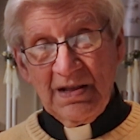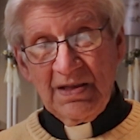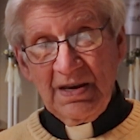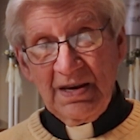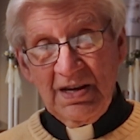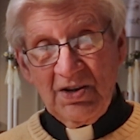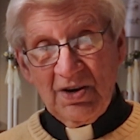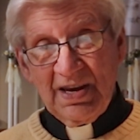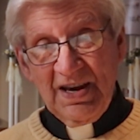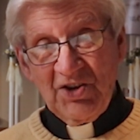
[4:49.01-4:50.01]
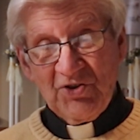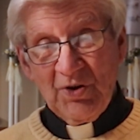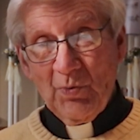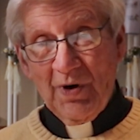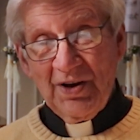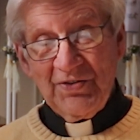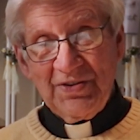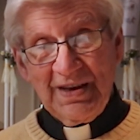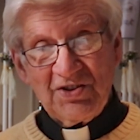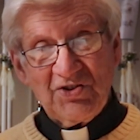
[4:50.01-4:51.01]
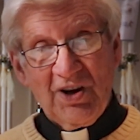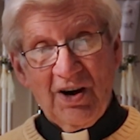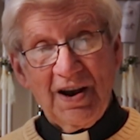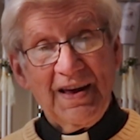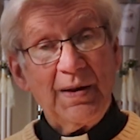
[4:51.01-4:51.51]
the indication was that Saul